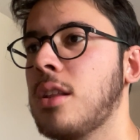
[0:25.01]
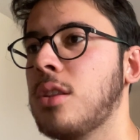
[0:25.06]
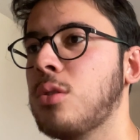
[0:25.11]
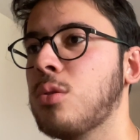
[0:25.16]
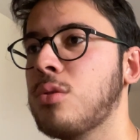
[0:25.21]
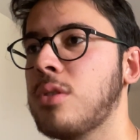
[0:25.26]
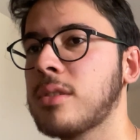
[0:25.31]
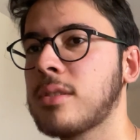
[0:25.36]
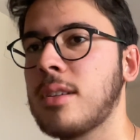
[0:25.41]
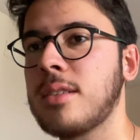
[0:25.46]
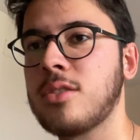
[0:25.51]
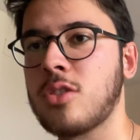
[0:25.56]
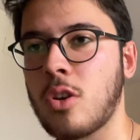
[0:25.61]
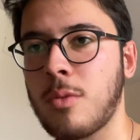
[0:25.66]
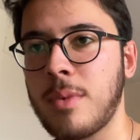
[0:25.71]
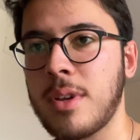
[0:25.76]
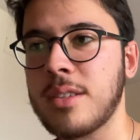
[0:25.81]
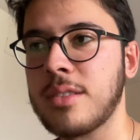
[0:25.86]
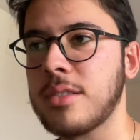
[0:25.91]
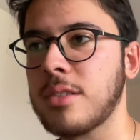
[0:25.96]
during this
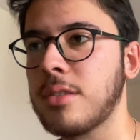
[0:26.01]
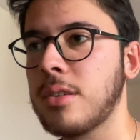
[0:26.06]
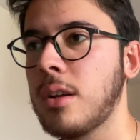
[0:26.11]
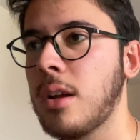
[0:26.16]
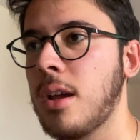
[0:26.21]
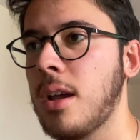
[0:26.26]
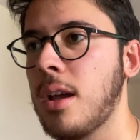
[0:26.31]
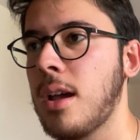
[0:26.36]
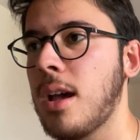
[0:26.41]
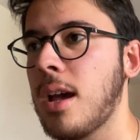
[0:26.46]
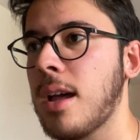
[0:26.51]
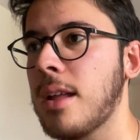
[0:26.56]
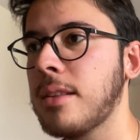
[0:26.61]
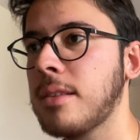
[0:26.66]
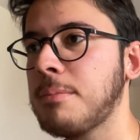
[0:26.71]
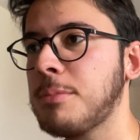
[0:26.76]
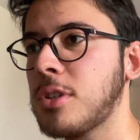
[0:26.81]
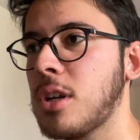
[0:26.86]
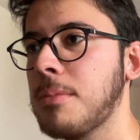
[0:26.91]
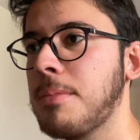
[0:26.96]
semester
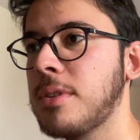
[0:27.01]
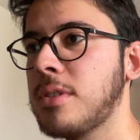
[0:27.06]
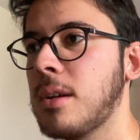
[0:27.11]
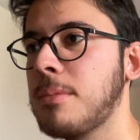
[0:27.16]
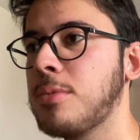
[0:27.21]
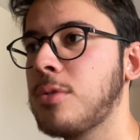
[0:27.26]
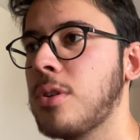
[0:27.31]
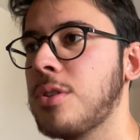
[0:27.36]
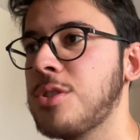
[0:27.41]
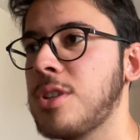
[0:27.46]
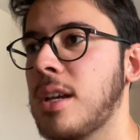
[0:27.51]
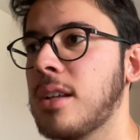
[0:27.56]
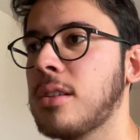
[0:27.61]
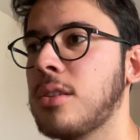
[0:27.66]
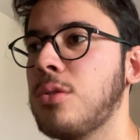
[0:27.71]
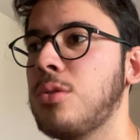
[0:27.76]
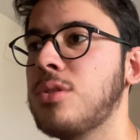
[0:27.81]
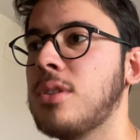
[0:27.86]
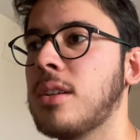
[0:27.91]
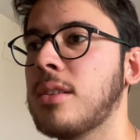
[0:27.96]
and prepare a project
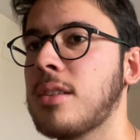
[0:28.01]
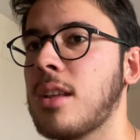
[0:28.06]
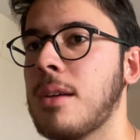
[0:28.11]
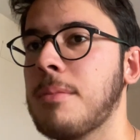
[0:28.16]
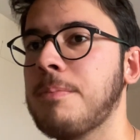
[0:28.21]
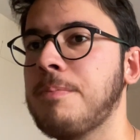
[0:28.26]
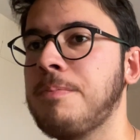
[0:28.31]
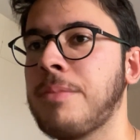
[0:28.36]
using them.